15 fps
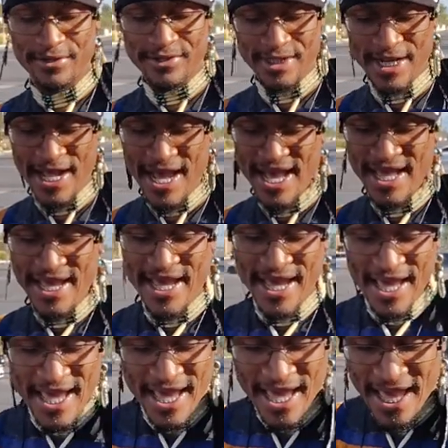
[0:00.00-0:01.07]
You see that?
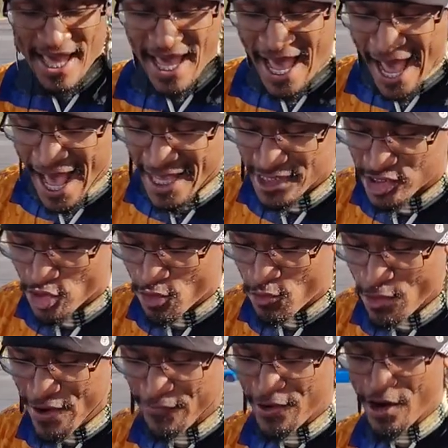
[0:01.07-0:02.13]
As the
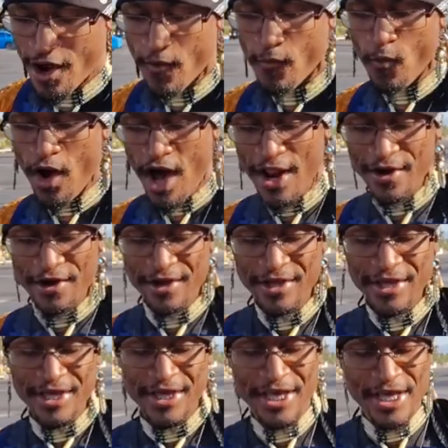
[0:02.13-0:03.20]
river of water,
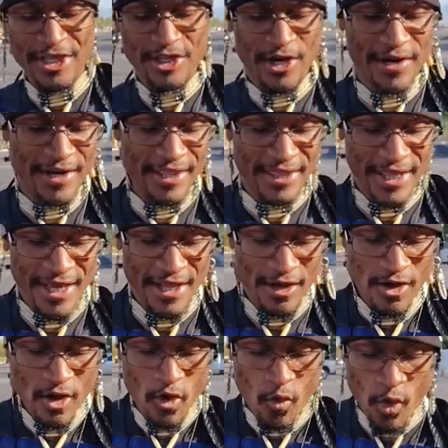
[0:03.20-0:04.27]
he turneth it
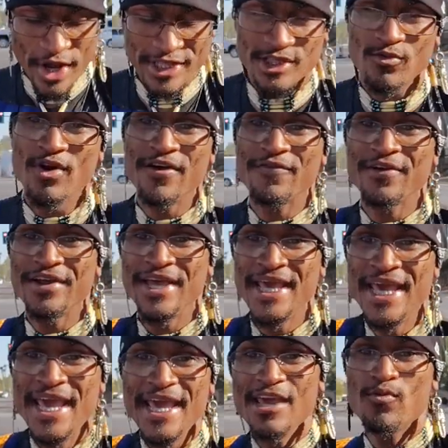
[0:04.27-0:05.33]
whatsoever
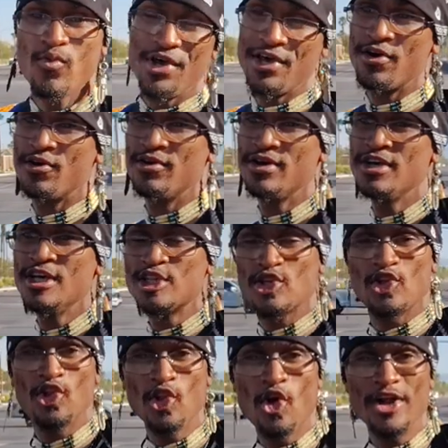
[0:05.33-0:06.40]
he will.
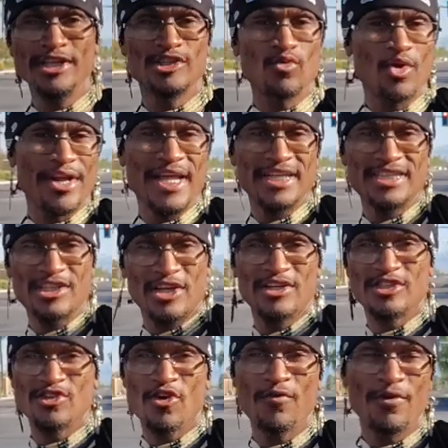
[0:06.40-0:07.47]
So the Lord is the one that
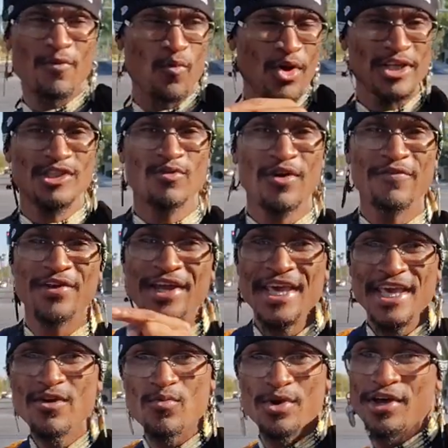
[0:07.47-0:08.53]
turns it over whatsoever
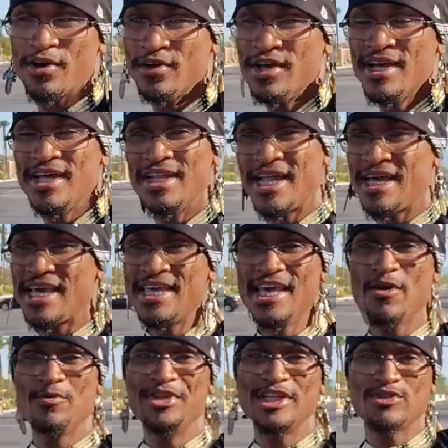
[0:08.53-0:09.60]
he will. Like
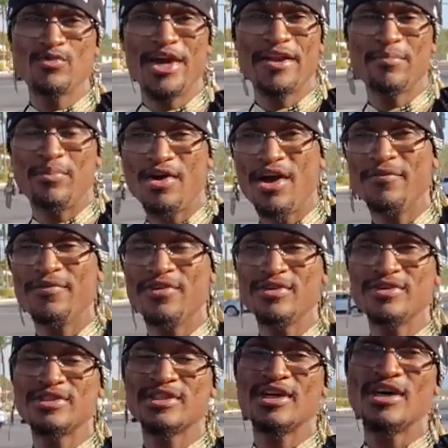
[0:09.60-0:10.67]
again, we just read in
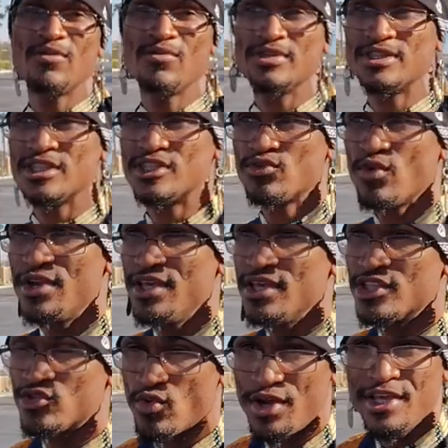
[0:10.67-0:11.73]
Proverbs, uh, was it
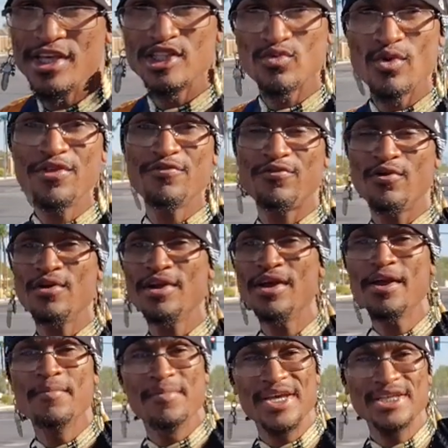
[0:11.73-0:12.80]
20, 20 and 24?
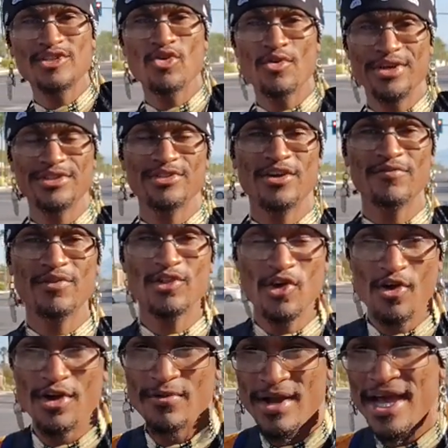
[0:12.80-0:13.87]
Men's goings are of the
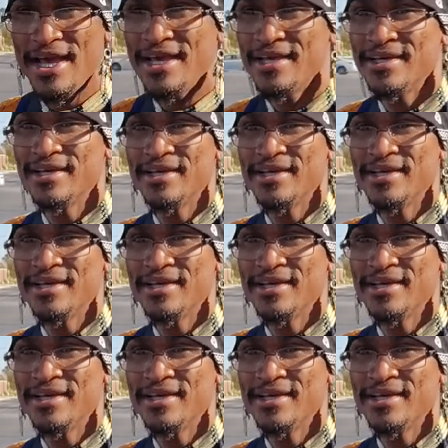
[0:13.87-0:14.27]
Lord, right?